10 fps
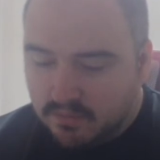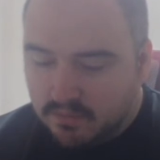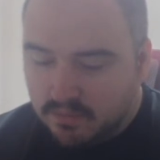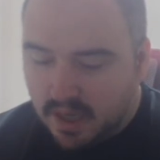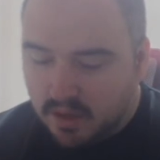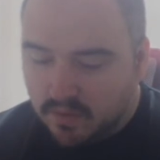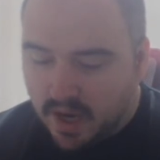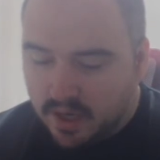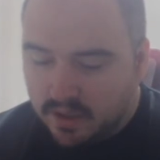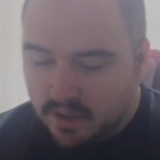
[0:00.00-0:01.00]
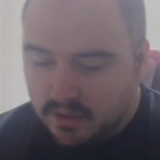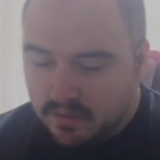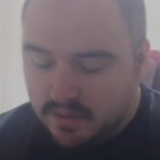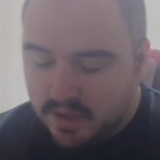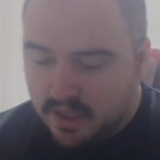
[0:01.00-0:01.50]
Mako reactor,
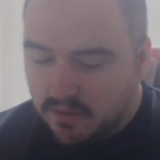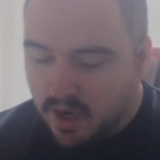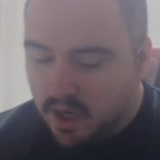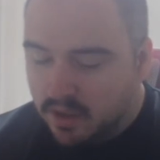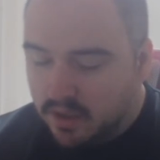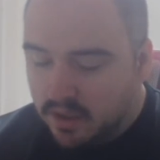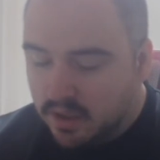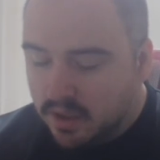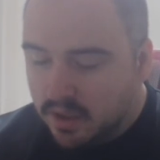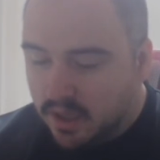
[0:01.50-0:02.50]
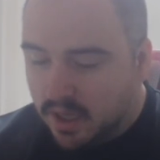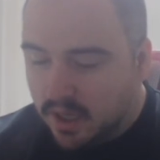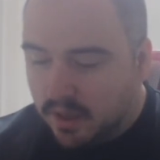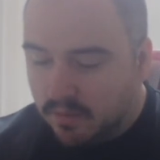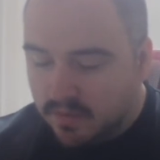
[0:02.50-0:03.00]
Shinra.
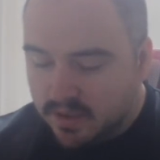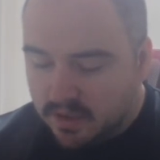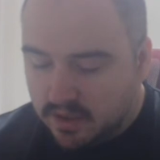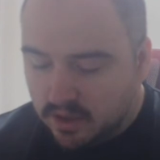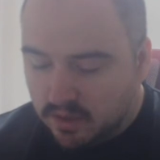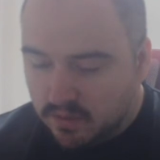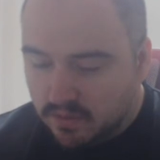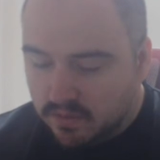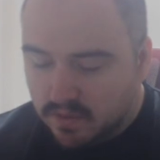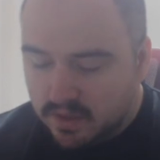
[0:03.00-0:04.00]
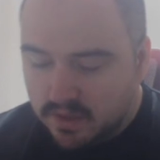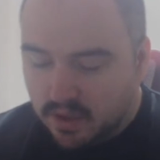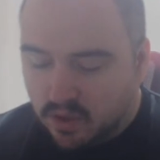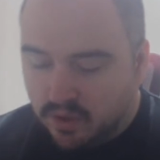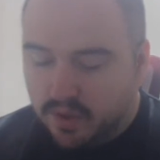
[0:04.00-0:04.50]
This is new. This is
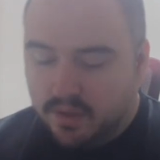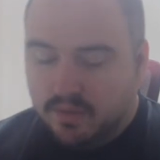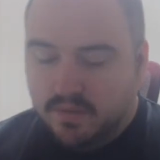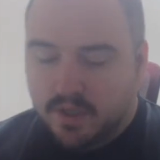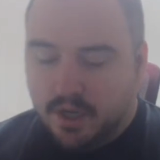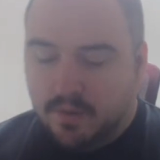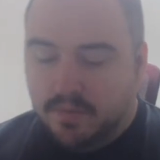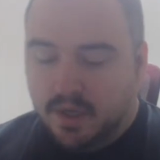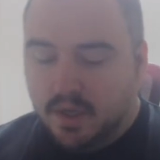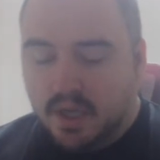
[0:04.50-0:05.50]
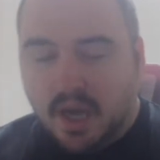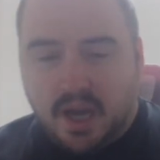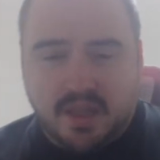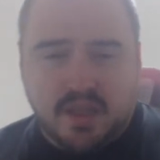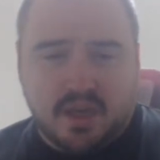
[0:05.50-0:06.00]
old. So I
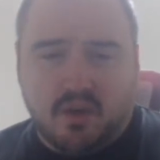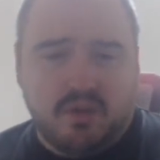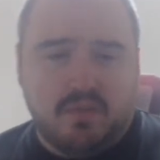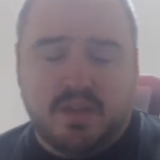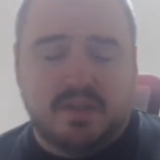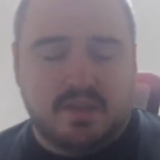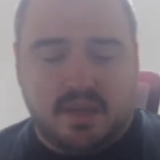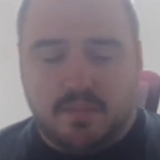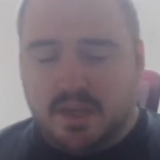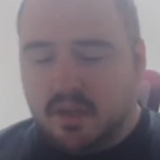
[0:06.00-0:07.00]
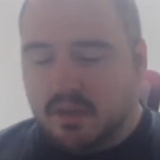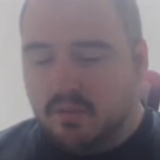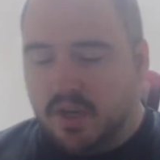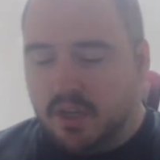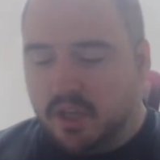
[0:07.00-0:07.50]
think the old ones. I mean,
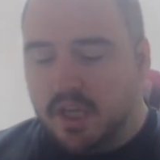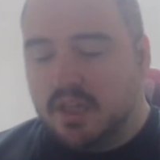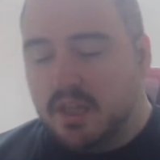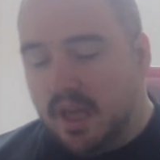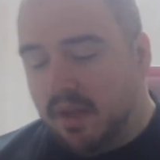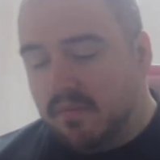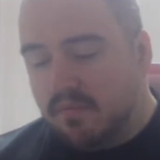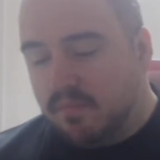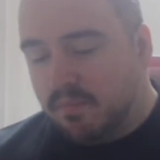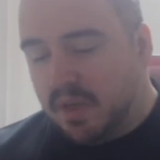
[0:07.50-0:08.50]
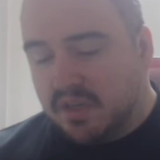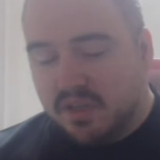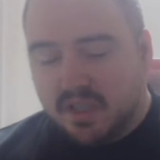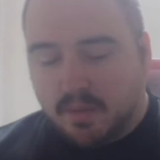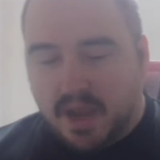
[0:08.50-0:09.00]
when you look at
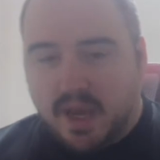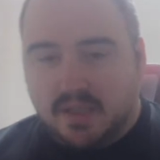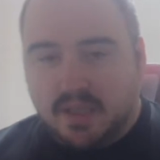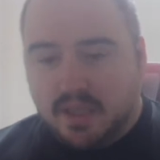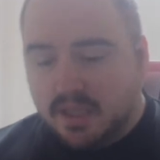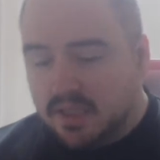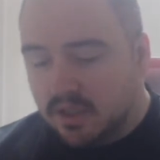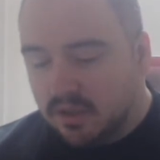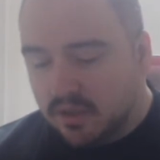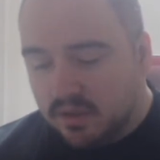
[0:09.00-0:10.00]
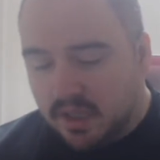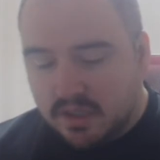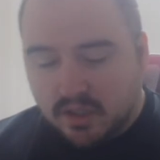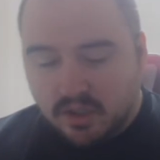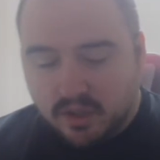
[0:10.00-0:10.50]
pictures in a magazine, they
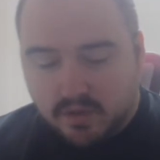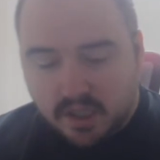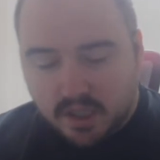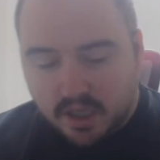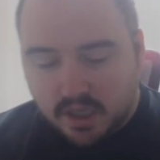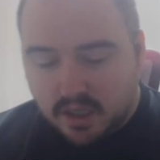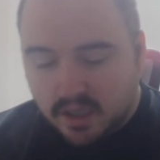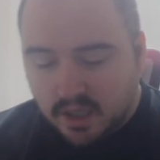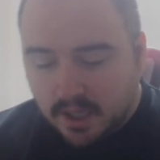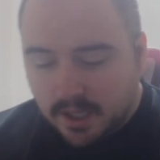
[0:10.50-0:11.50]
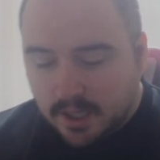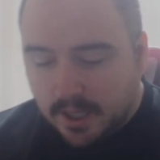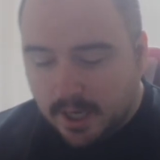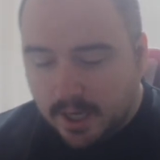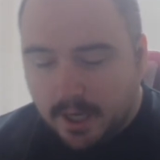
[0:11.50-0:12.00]
still look really good.
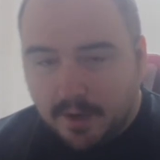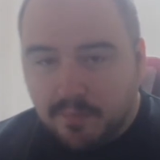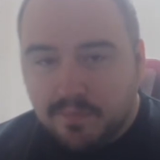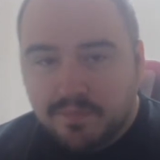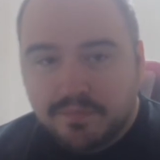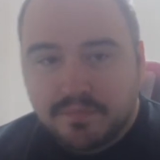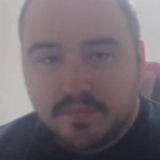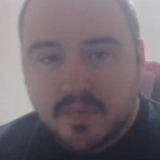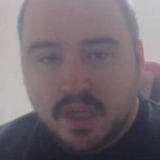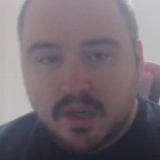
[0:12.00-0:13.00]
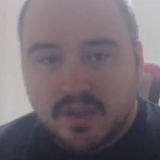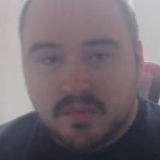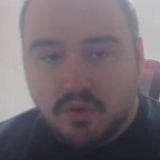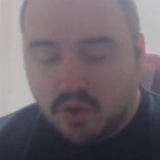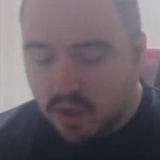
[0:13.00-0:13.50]
Um, Here's some
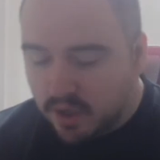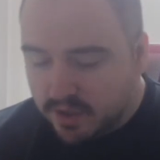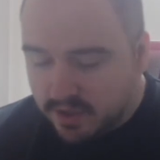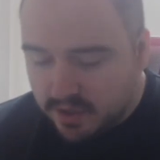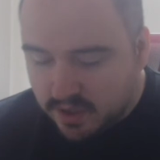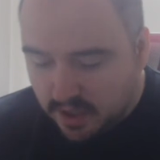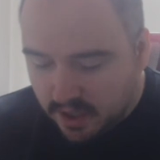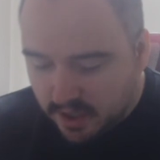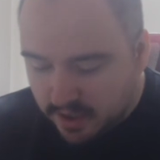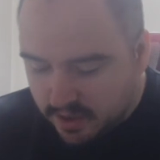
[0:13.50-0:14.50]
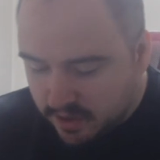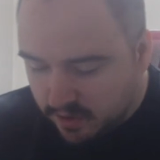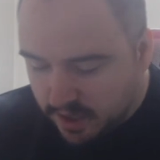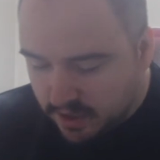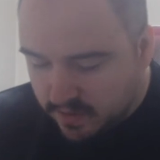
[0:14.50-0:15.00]
more
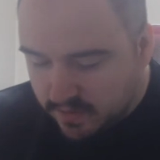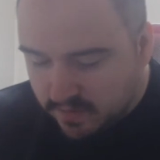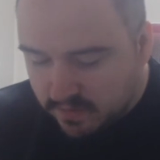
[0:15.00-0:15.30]
screens